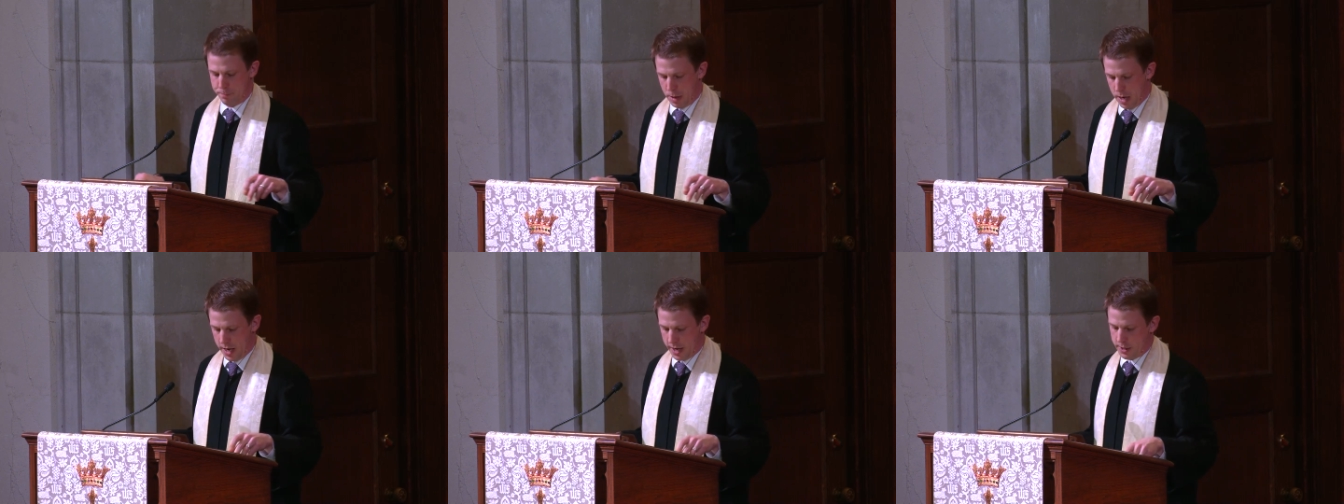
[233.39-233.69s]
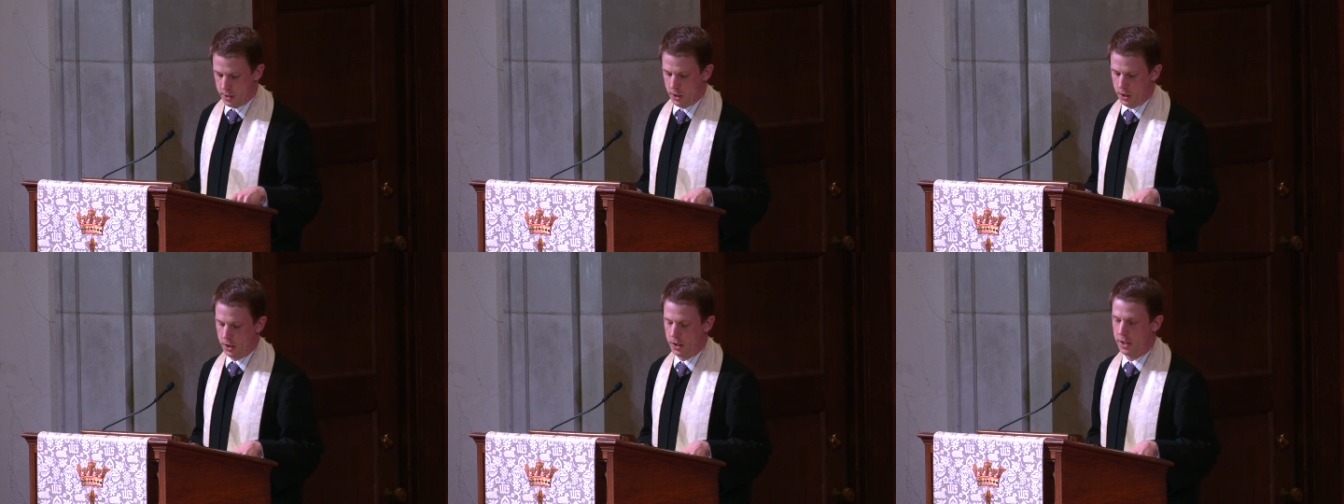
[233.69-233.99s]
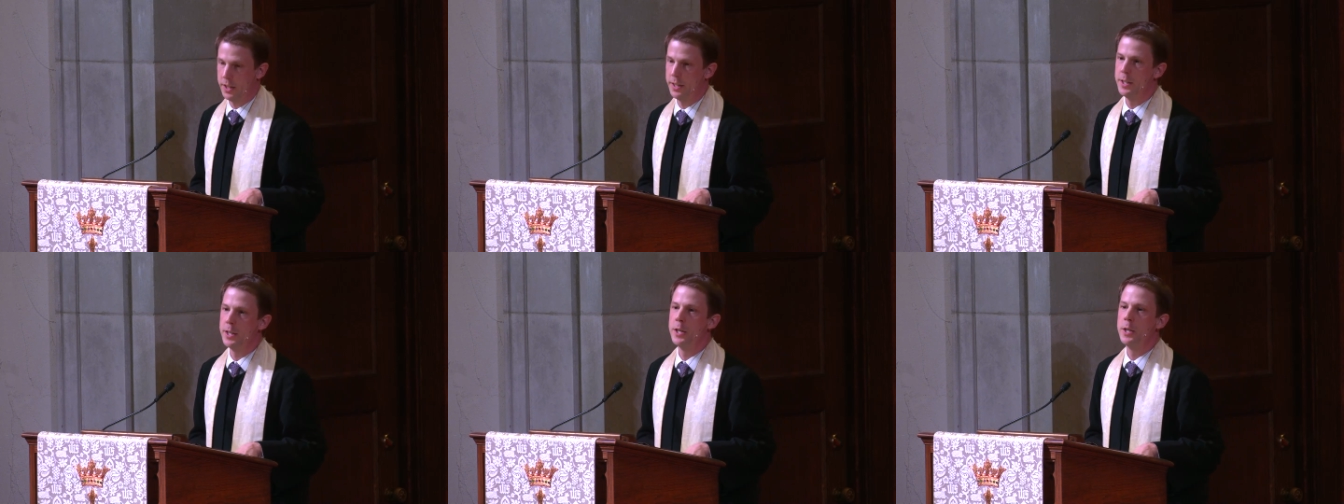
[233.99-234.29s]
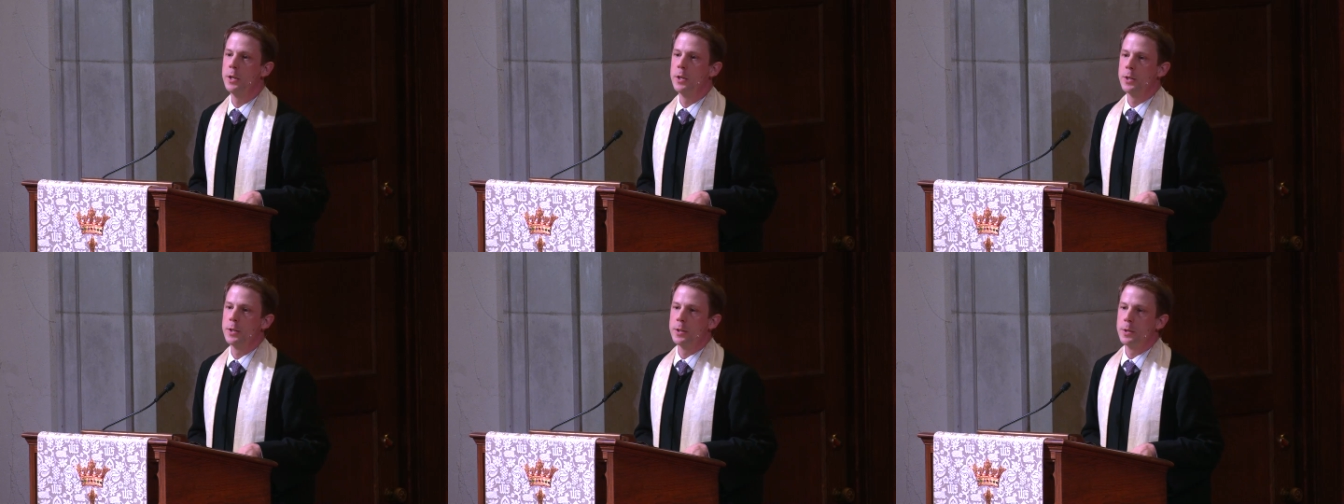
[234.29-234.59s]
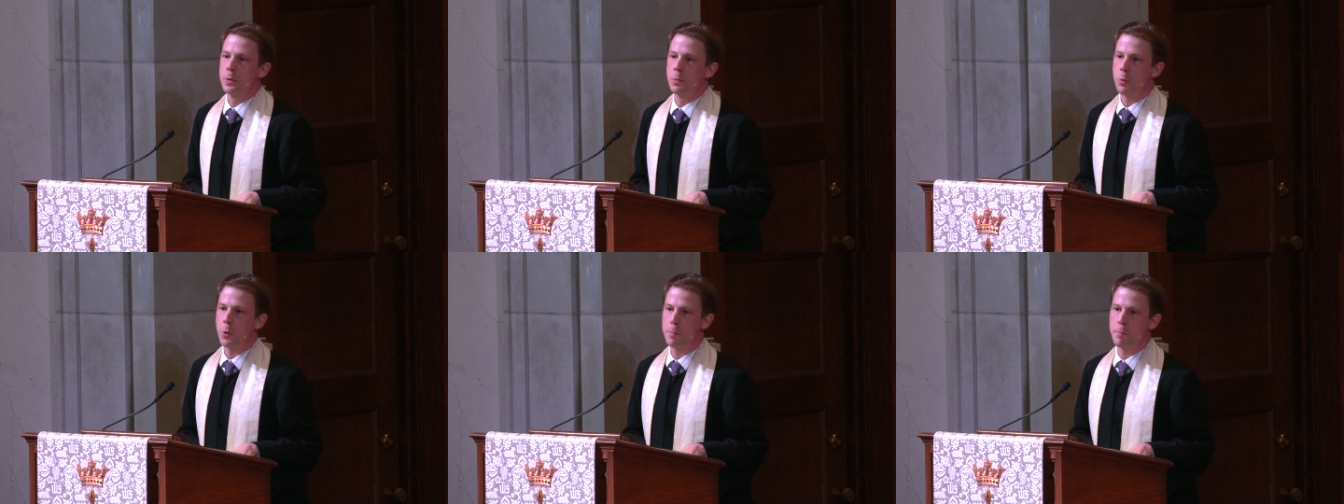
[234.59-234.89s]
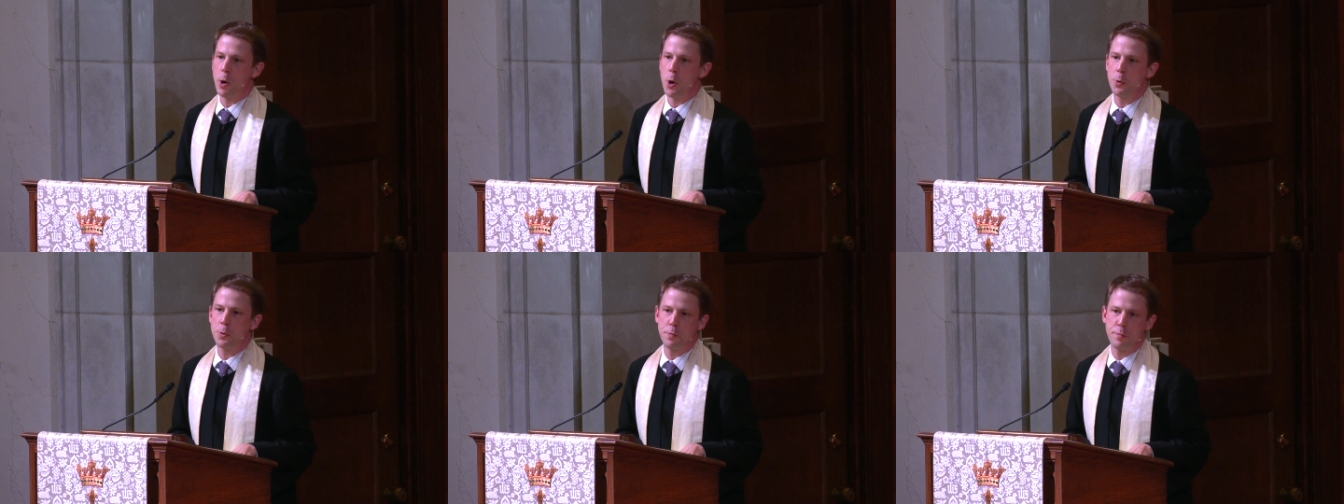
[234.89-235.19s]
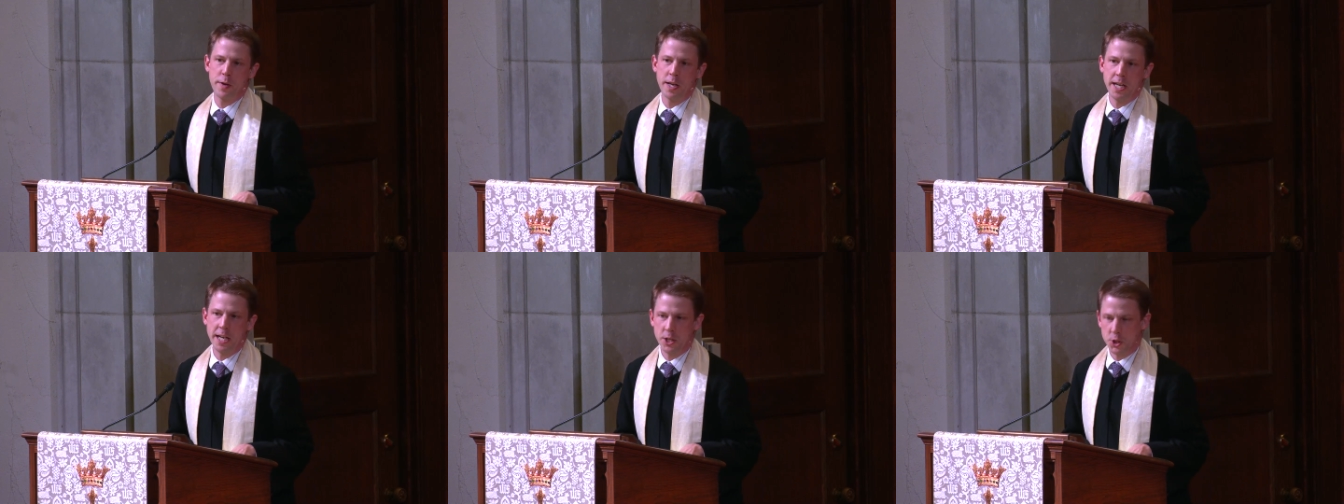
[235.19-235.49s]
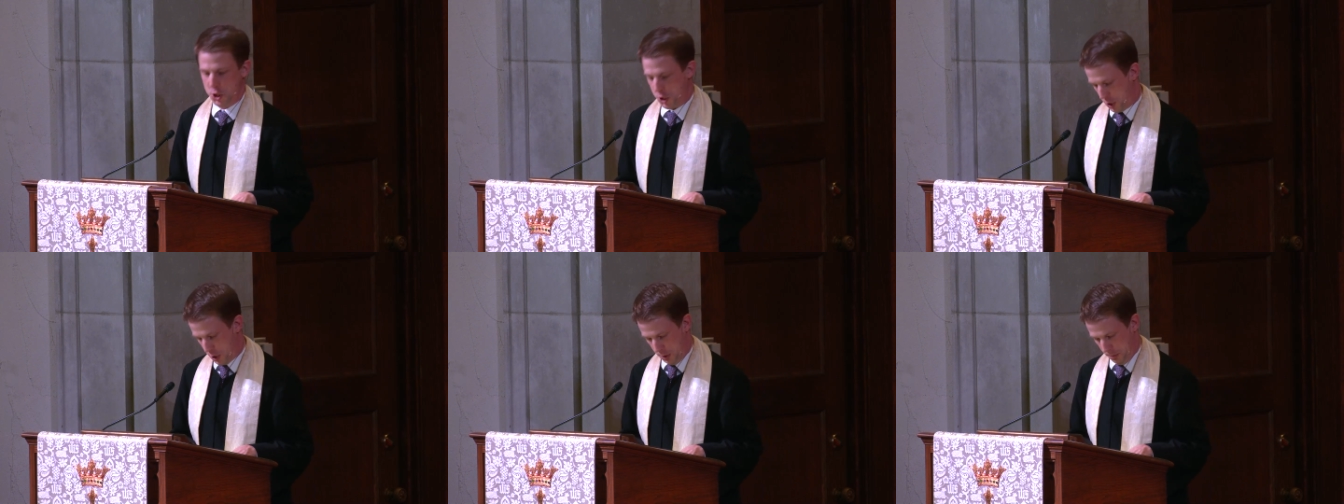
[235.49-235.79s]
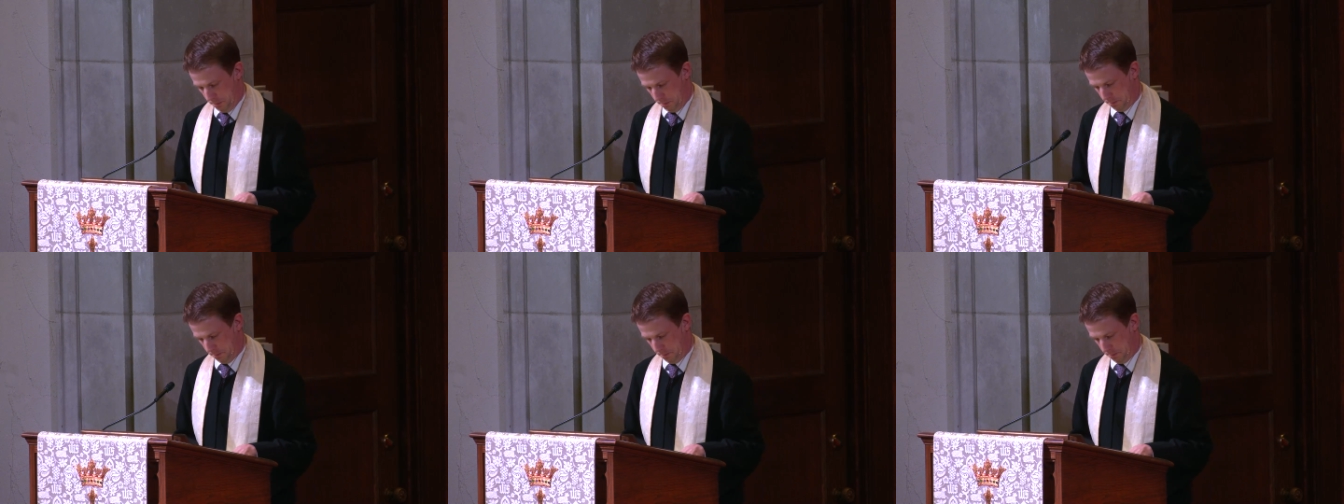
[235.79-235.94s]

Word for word: bottle were both finished.